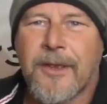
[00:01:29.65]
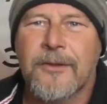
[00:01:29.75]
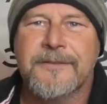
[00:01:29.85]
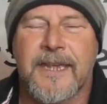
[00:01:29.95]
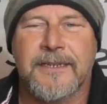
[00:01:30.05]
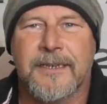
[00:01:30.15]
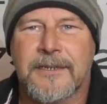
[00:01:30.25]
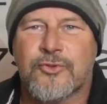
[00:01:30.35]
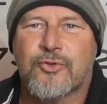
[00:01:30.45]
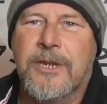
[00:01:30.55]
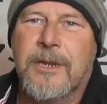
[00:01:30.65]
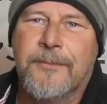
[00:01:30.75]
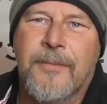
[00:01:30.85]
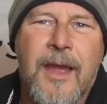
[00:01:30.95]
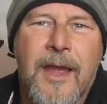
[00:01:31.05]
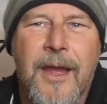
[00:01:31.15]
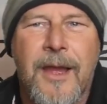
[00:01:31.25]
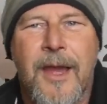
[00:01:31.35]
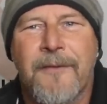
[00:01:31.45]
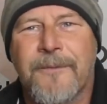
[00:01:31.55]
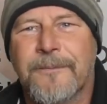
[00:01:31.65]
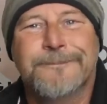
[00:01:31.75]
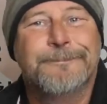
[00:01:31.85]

contacted Xtreme uh,